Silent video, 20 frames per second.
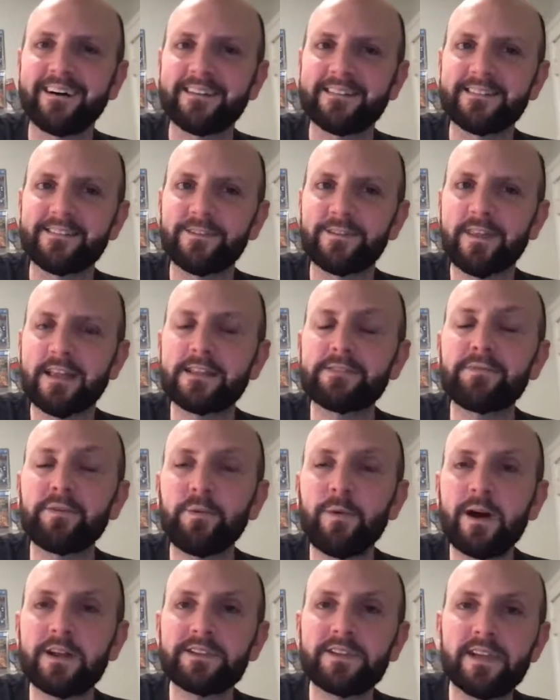So thanks for
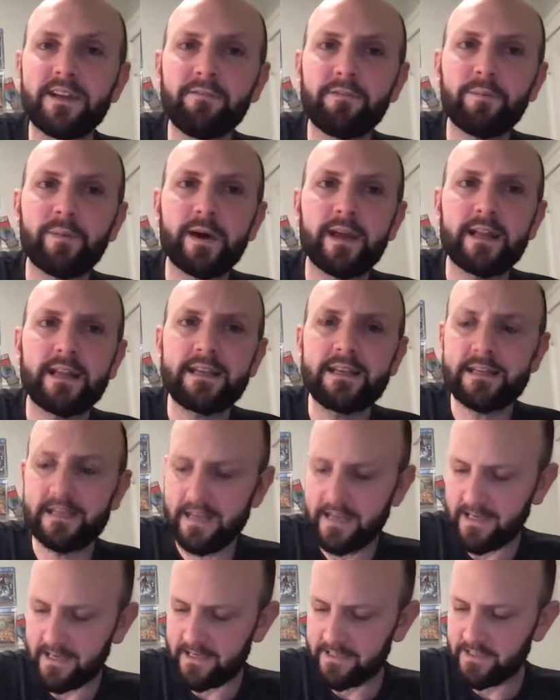watching, everybody.
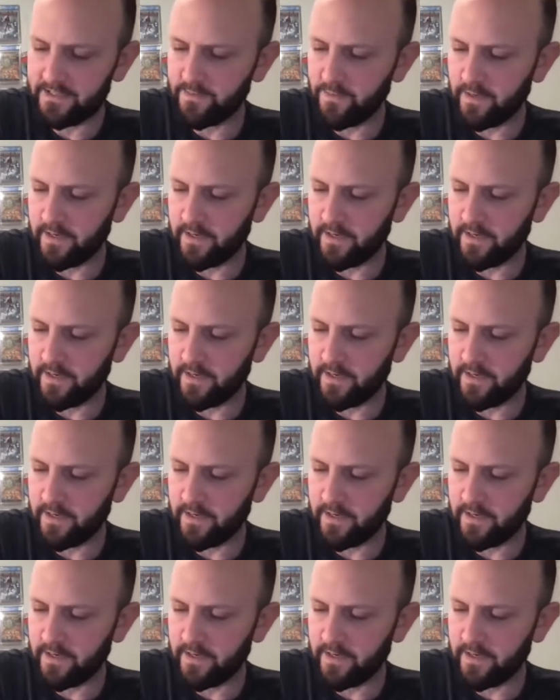Just